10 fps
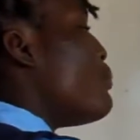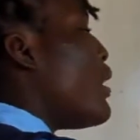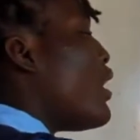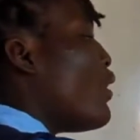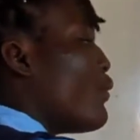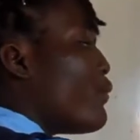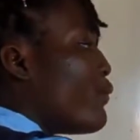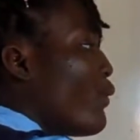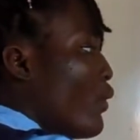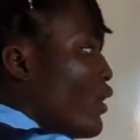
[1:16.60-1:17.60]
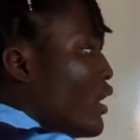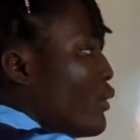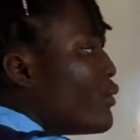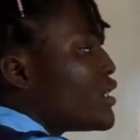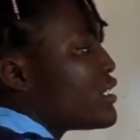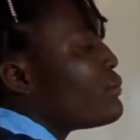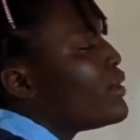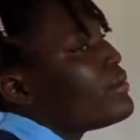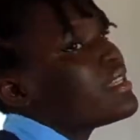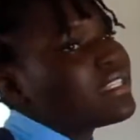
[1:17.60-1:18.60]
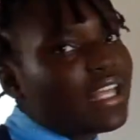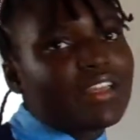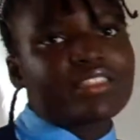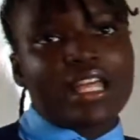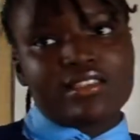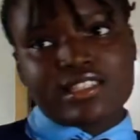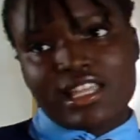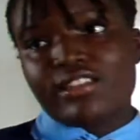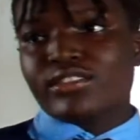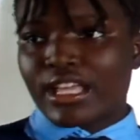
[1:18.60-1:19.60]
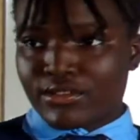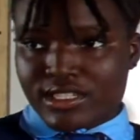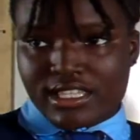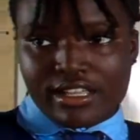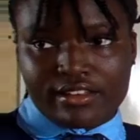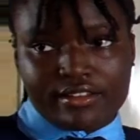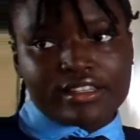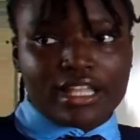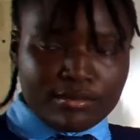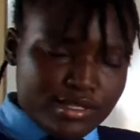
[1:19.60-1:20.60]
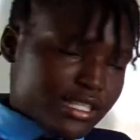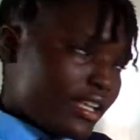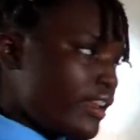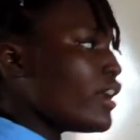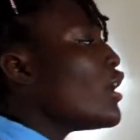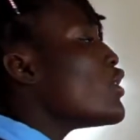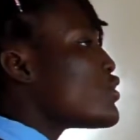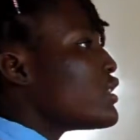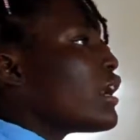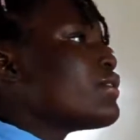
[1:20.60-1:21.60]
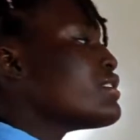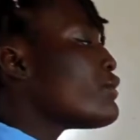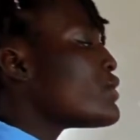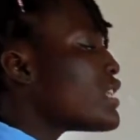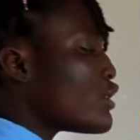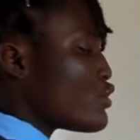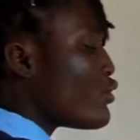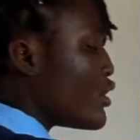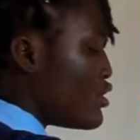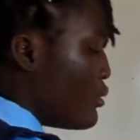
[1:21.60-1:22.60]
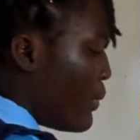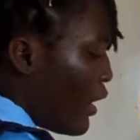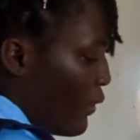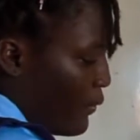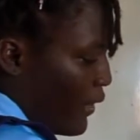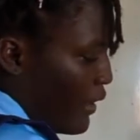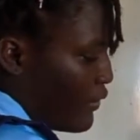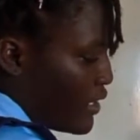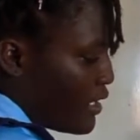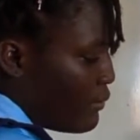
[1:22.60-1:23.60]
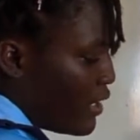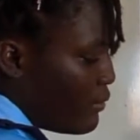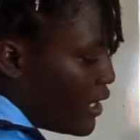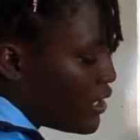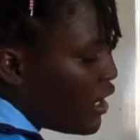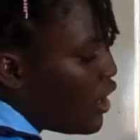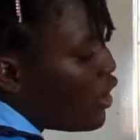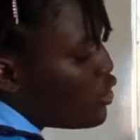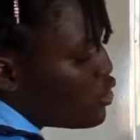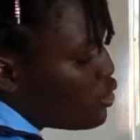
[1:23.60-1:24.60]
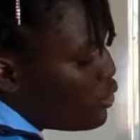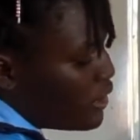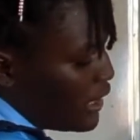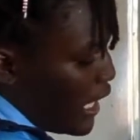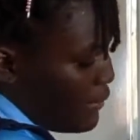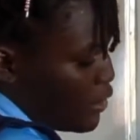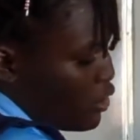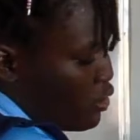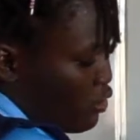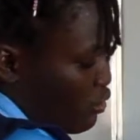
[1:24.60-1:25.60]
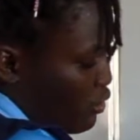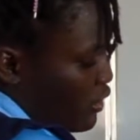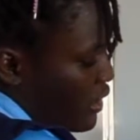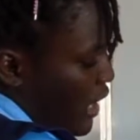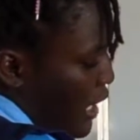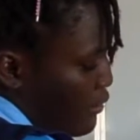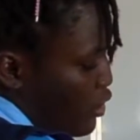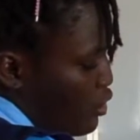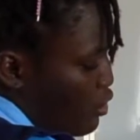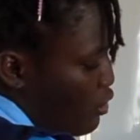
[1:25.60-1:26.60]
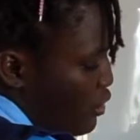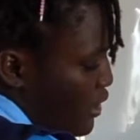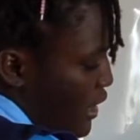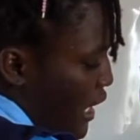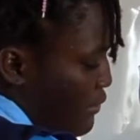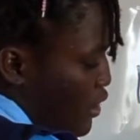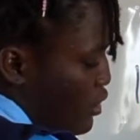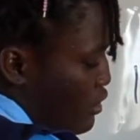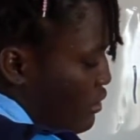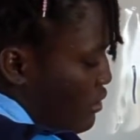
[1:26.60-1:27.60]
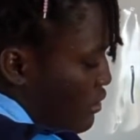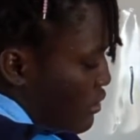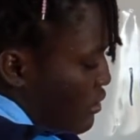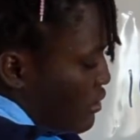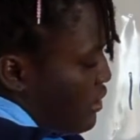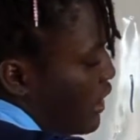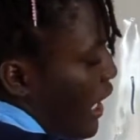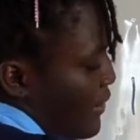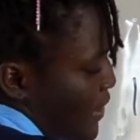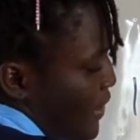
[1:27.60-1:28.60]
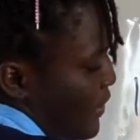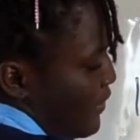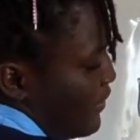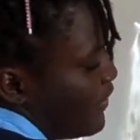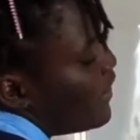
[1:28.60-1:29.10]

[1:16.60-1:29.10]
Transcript: to the power of 4, which simply means 10 times 10 times 10 times 10. So now if we say 2 raised to the power of 5, it simply means 2 times 2 times 2 times 2 times 10.